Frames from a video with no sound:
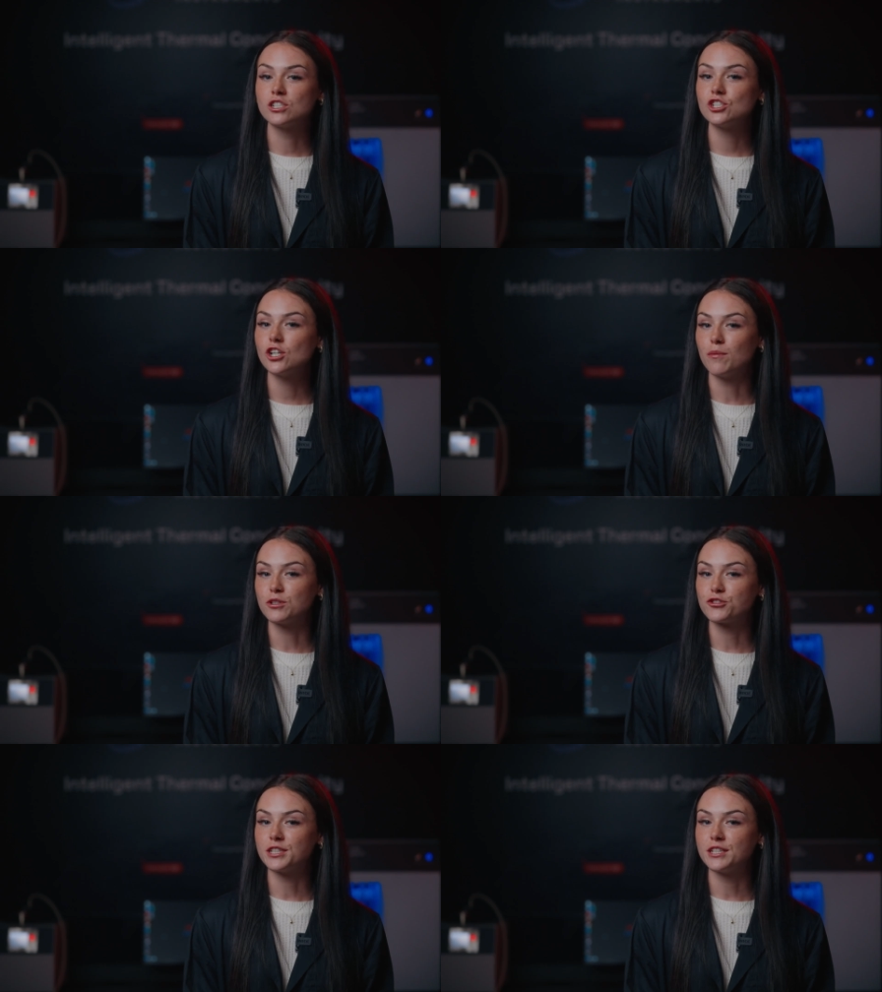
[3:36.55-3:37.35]

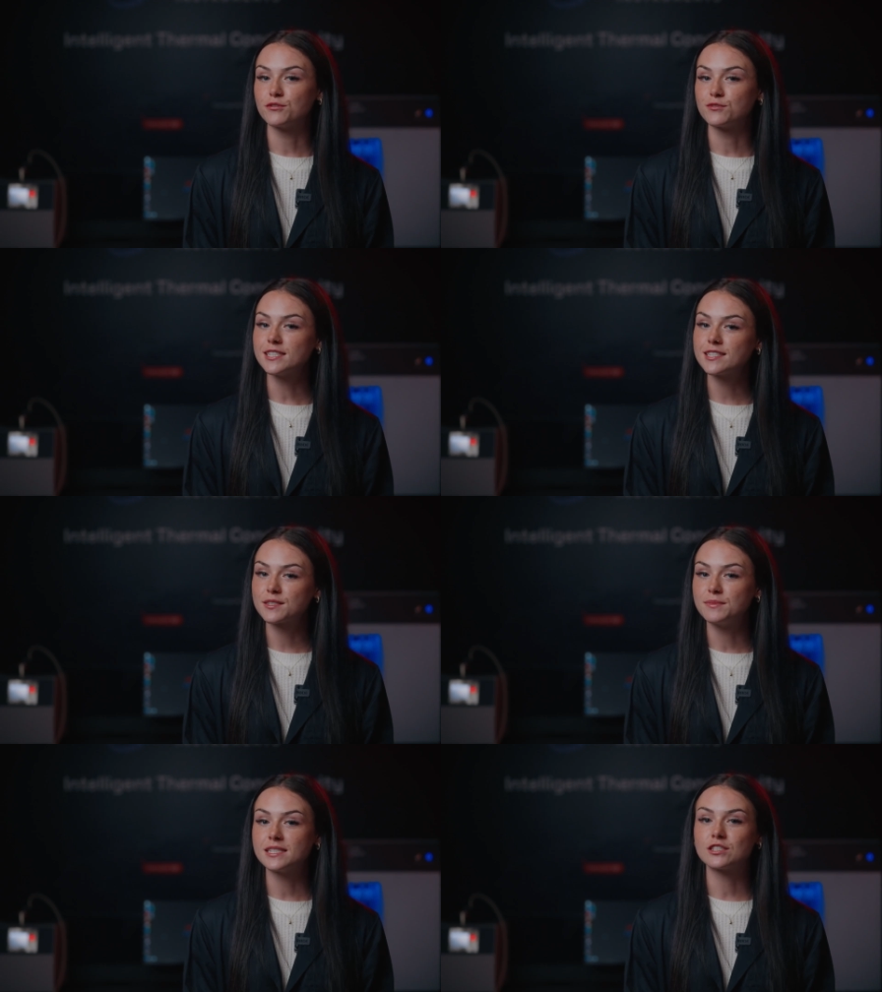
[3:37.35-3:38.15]
geometry risks
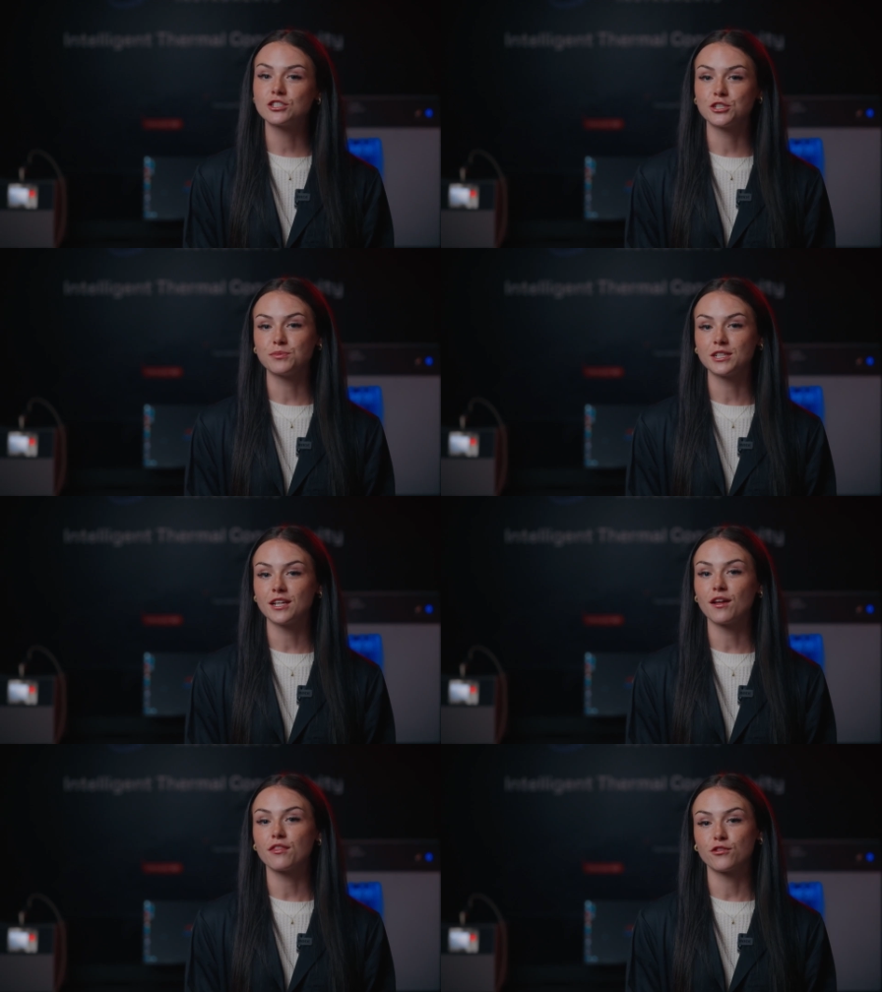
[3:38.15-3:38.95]

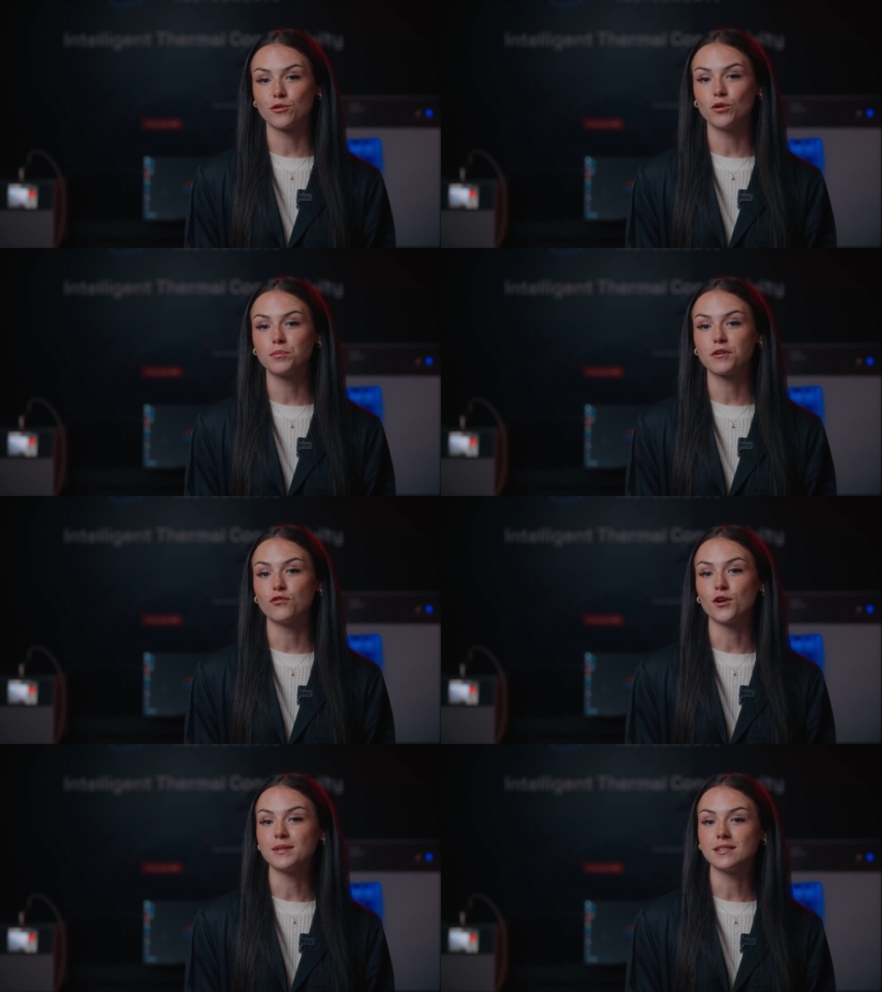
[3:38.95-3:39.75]
misinterpreting thermal
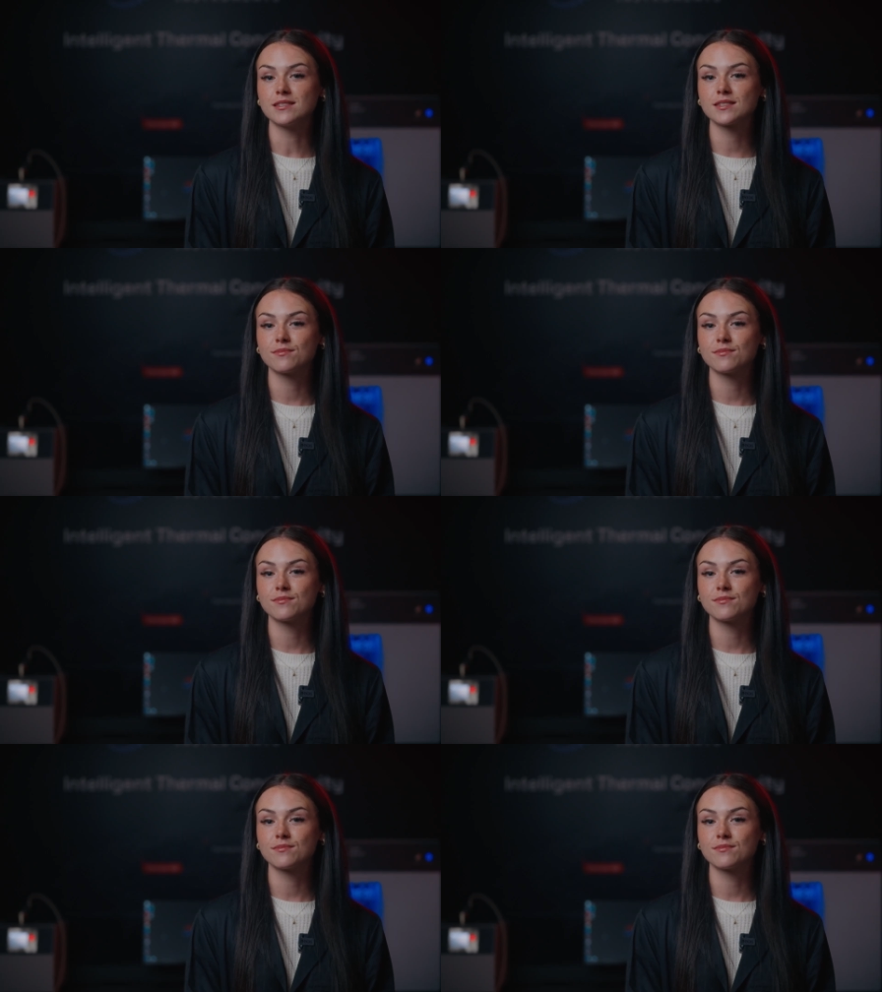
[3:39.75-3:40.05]
performance,